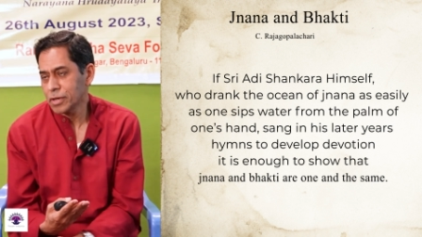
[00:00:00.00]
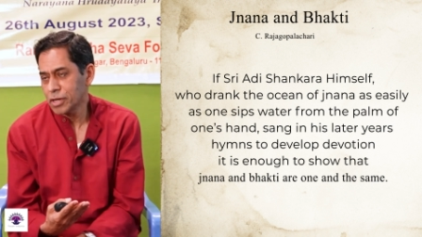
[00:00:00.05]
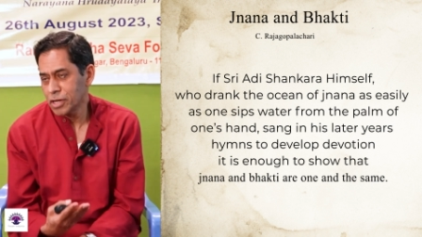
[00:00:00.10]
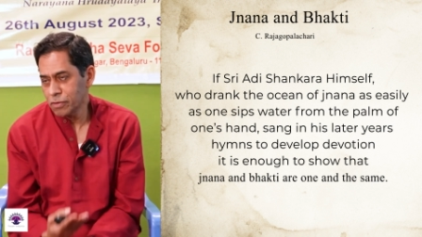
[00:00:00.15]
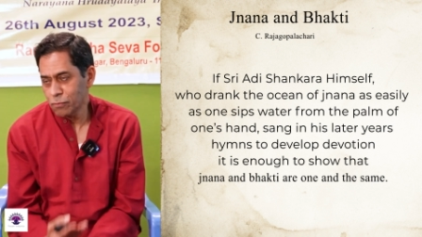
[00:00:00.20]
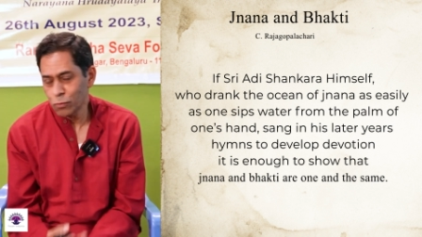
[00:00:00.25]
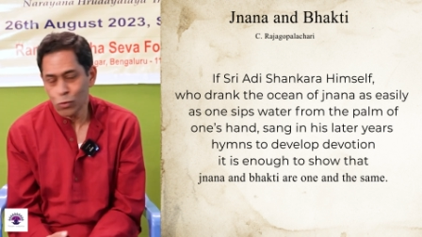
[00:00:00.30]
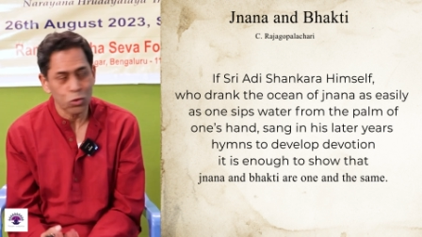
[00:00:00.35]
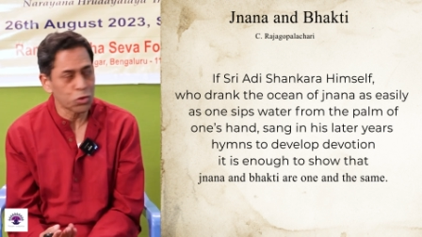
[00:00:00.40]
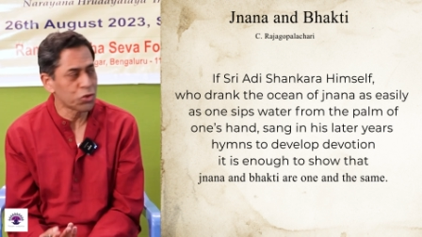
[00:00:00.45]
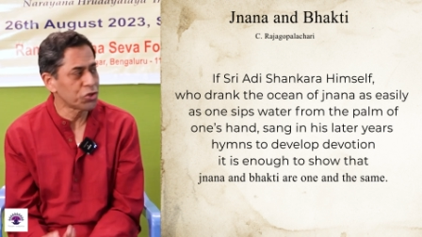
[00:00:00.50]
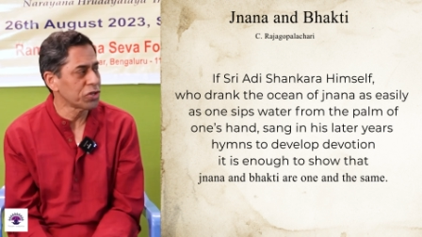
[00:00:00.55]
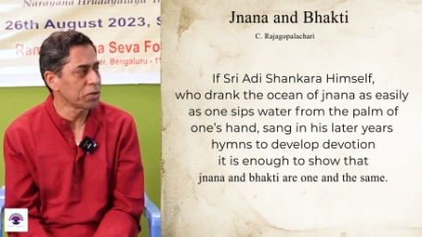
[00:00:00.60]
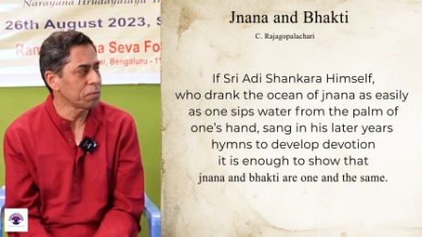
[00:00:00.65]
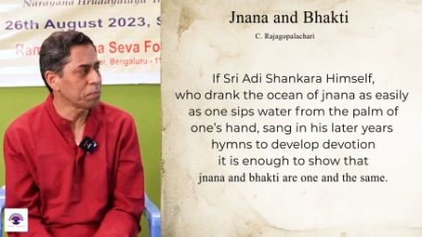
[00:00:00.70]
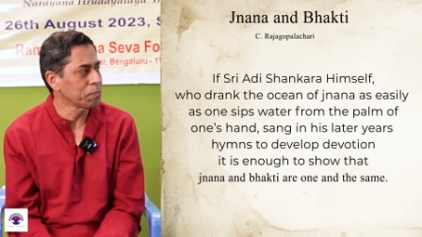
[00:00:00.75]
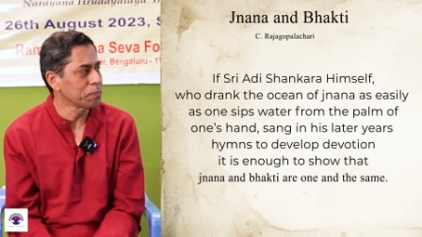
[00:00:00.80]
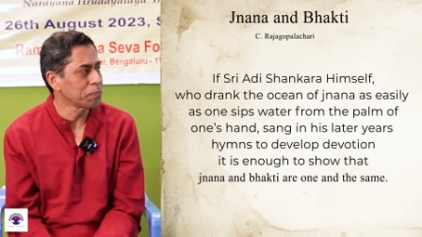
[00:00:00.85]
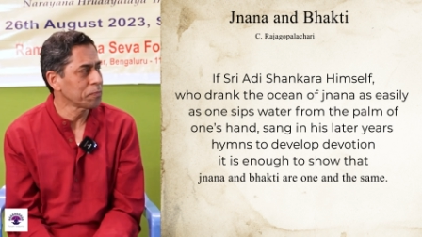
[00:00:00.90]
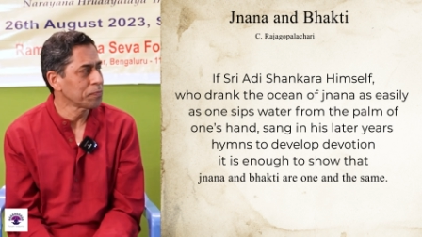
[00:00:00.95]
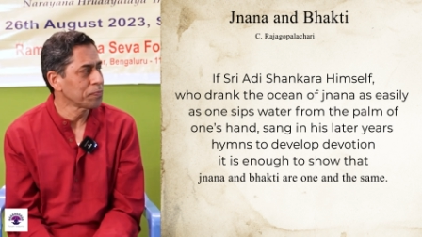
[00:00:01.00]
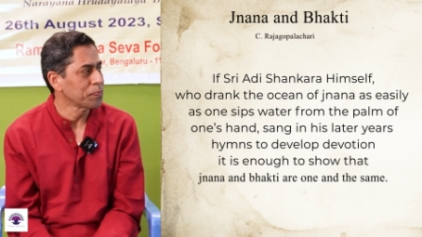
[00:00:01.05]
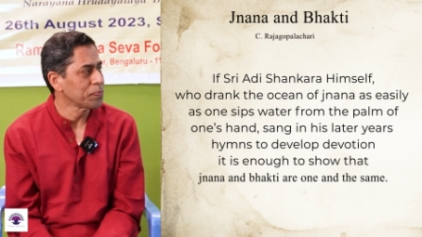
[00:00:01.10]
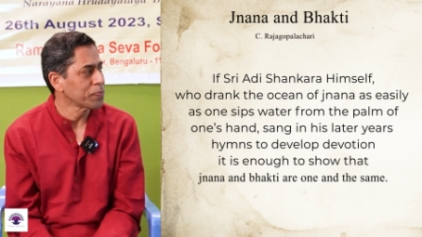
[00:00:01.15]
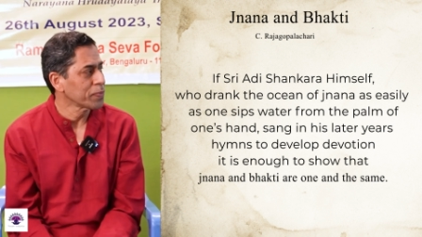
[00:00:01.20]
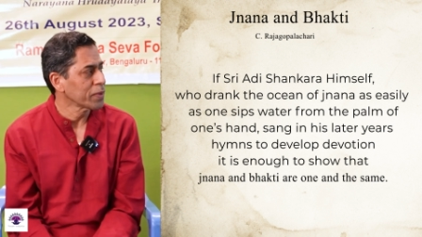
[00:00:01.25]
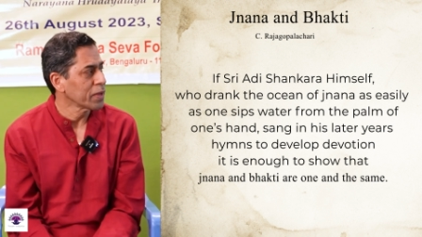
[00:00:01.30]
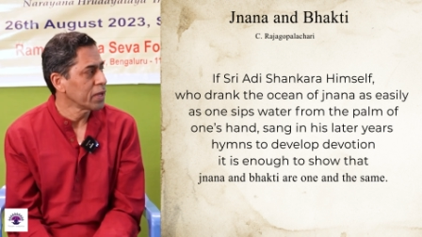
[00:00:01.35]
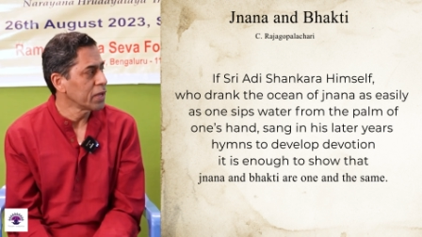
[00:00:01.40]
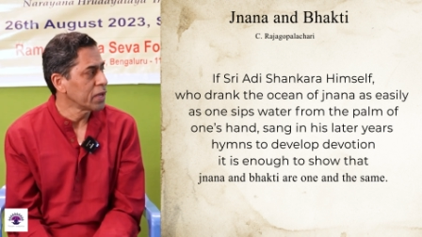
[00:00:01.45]
devotion,
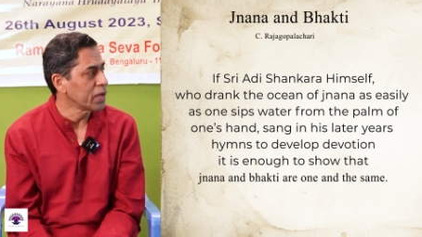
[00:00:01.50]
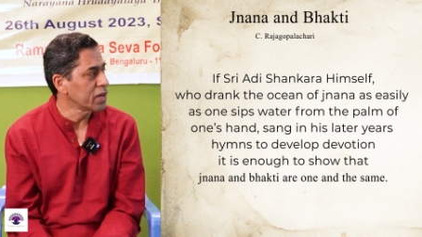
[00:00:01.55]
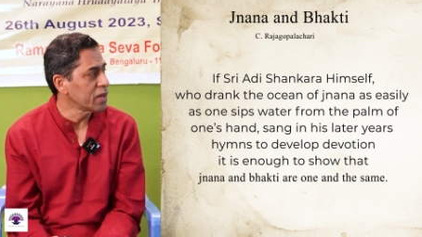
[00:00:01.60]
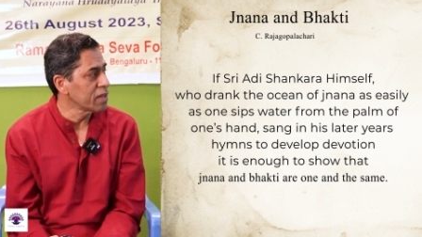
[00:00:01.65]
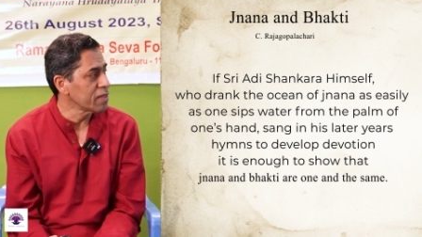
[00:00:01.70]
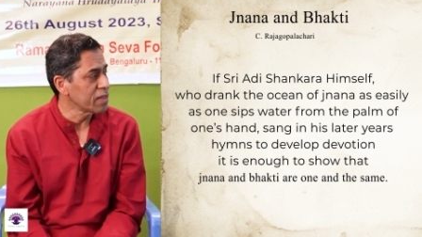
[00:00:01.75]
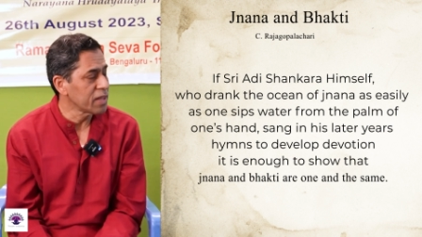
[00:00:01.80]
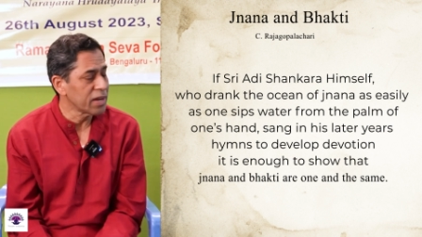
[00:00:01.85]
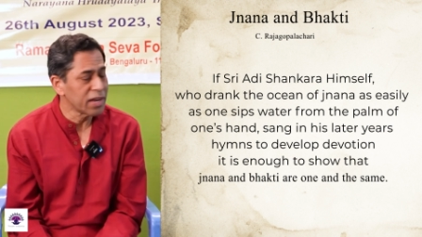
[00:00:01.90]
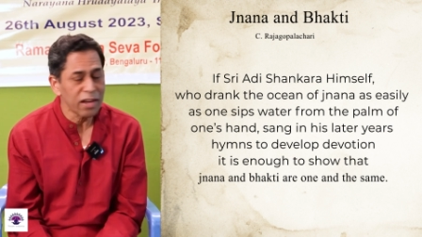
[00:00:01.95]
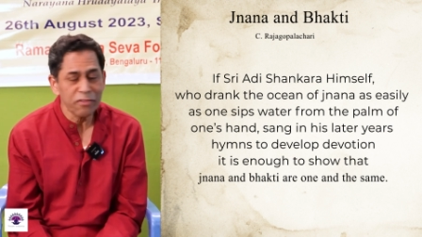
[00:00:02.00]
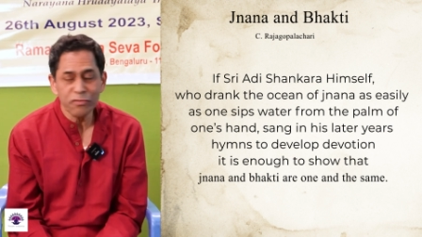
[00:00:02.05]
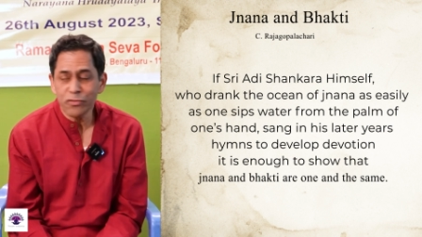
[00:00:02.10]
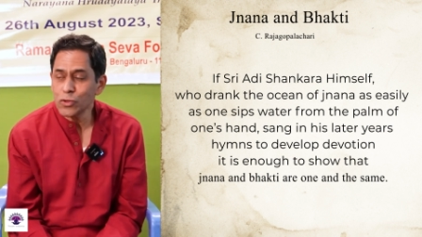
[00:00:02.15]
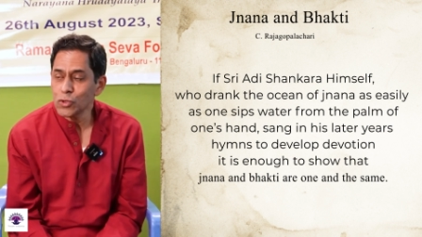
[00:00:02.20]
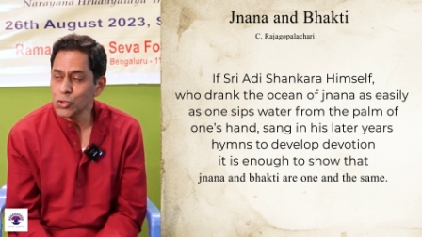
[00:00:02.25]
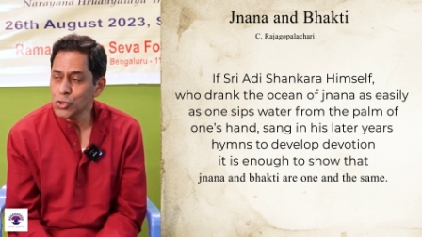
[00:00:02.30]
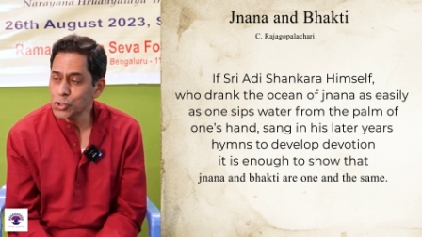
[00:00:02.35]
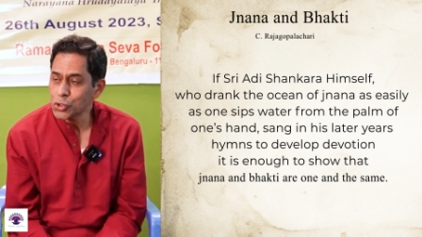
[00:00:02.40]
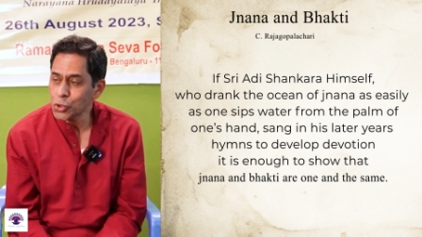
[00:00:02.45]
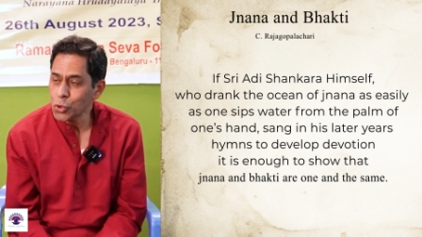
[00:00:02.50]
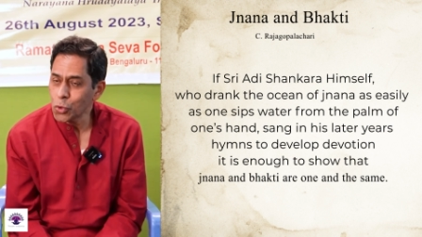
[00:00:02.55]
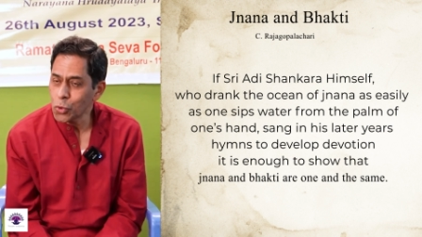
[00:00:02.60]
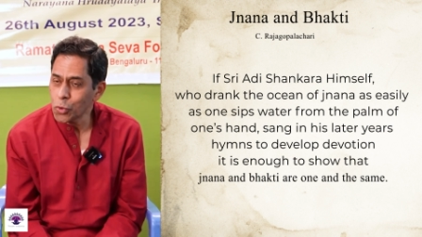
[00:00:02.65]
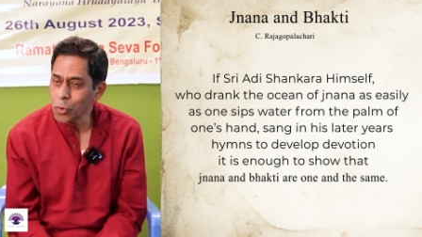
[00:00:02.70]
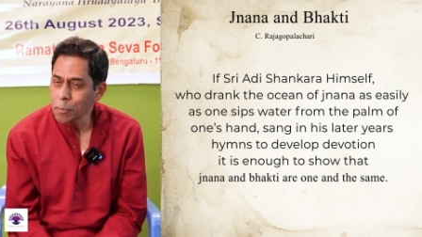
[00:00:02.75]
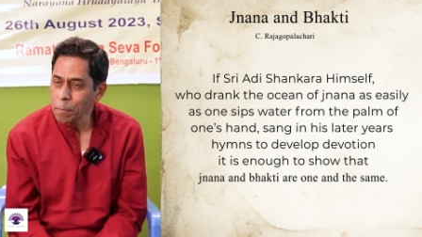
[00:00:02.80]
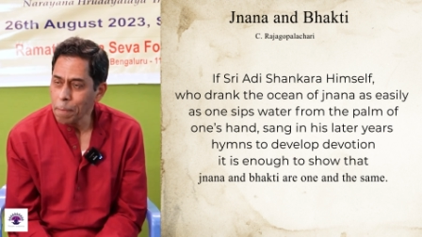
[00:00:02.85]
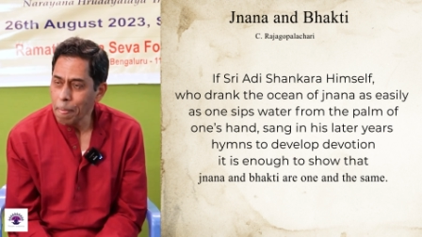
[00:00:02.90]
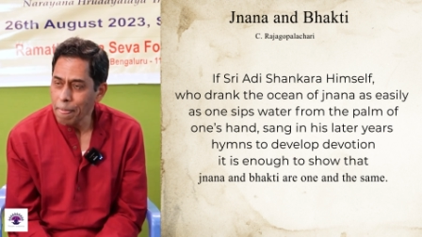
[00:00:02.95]
it is enough to
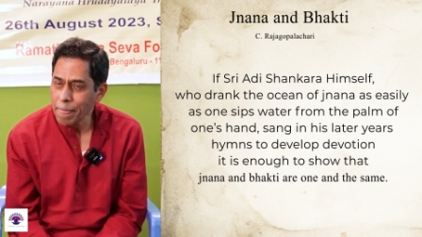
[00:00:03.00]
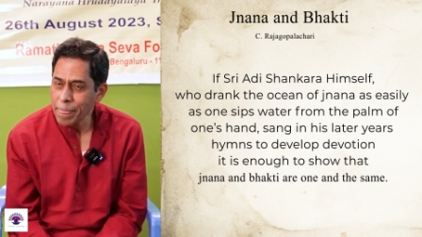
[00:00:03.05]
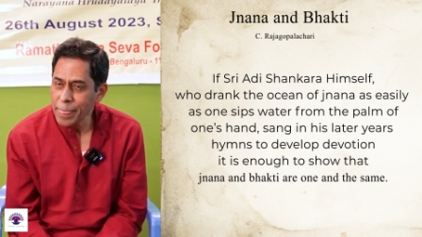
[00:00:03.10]
show